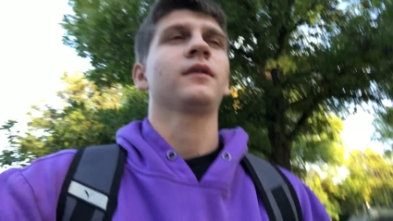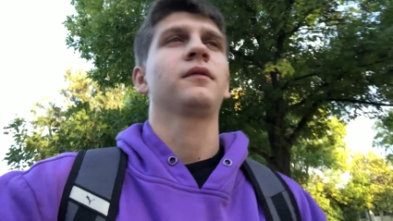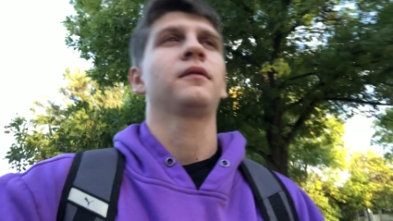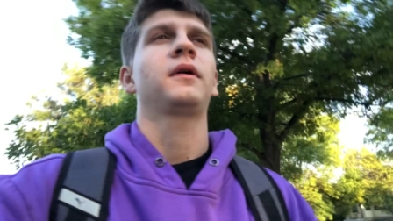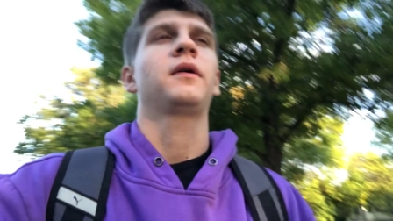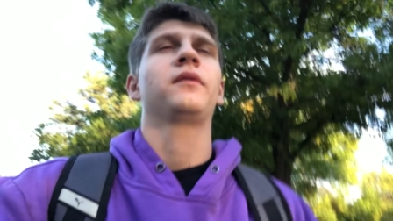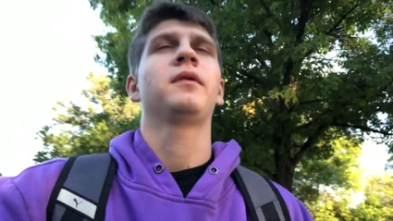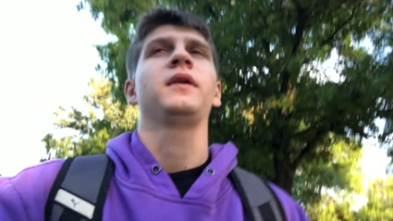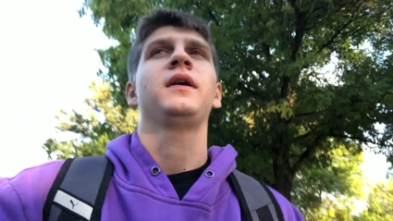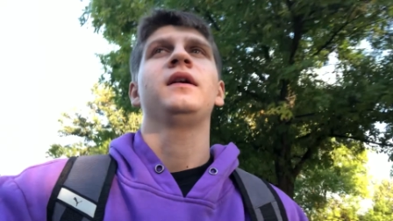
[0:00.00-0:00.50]

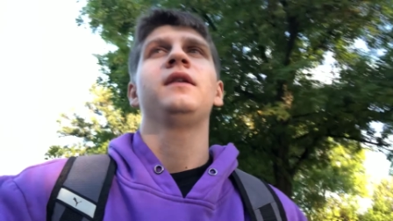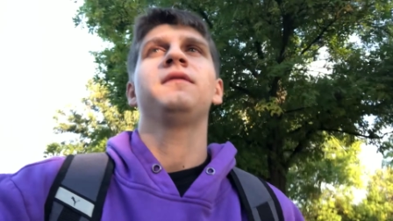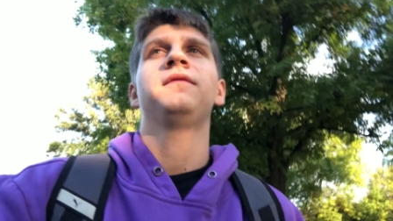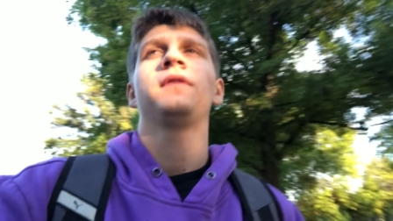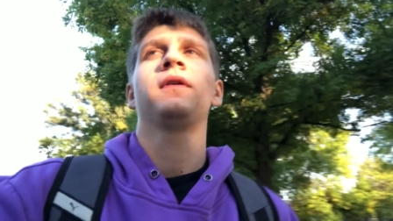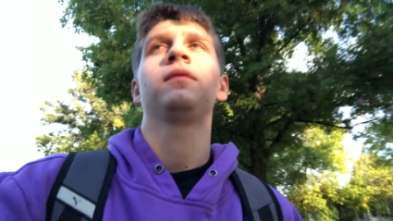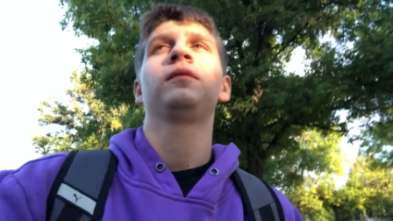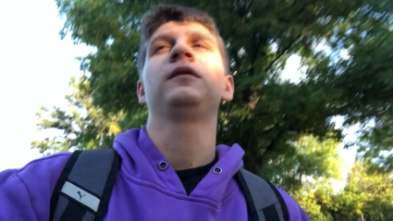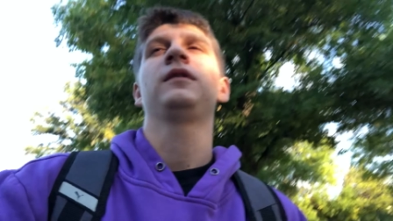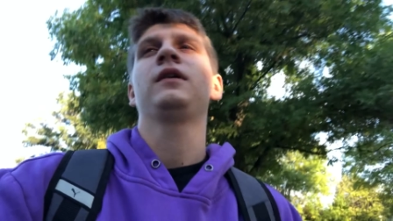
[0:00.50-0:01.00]
around
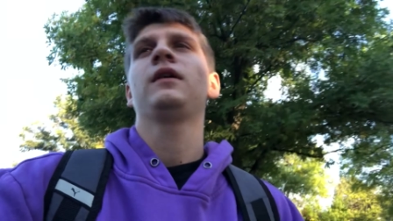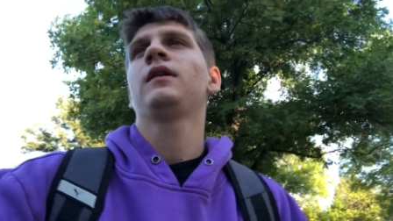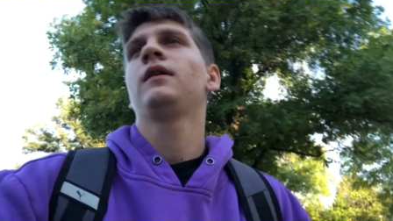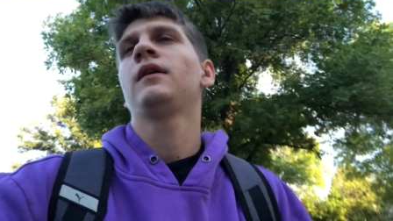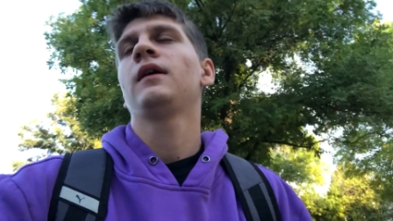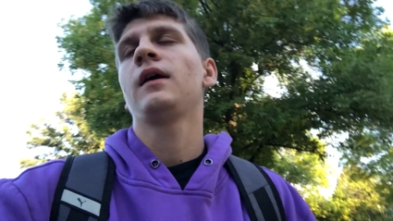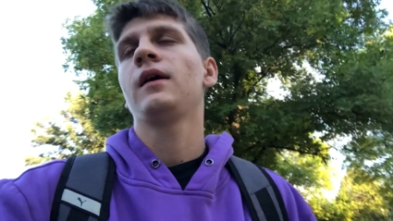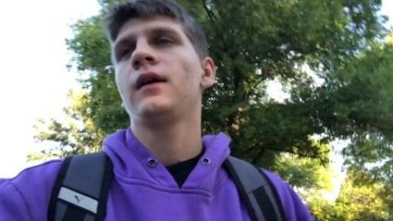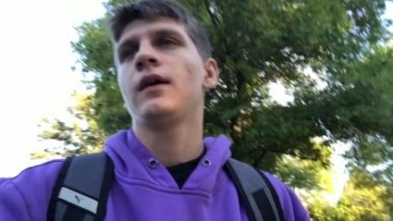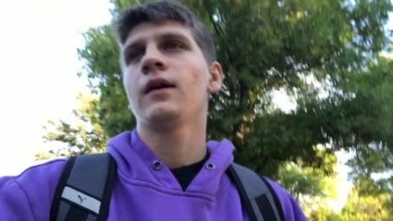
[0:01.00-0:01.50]
8.15
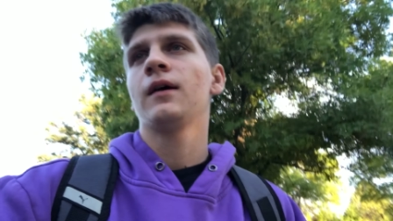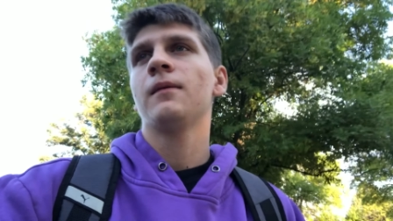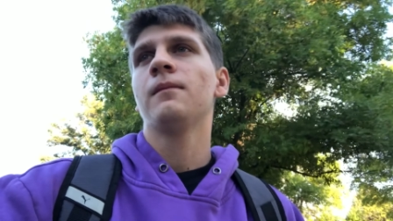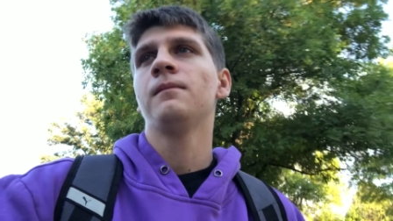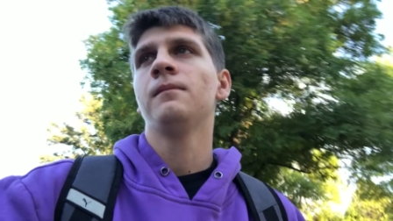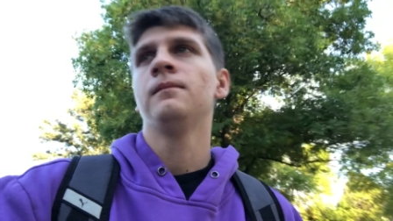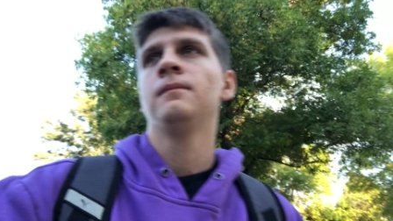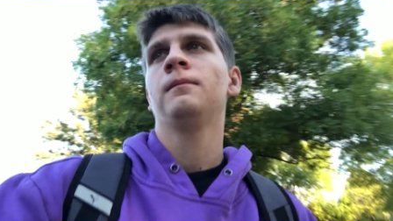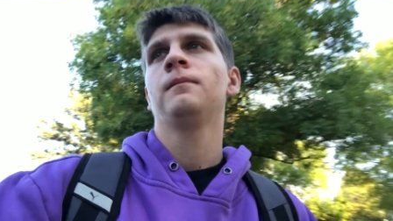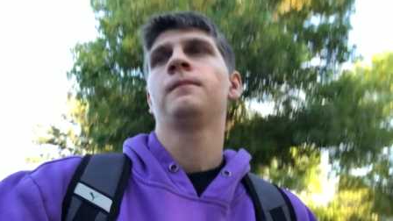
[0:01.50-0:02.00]

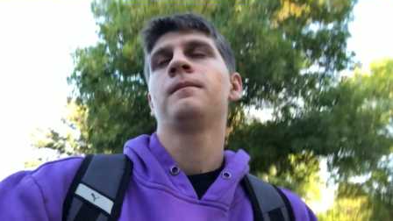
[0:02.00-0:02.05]
a.m.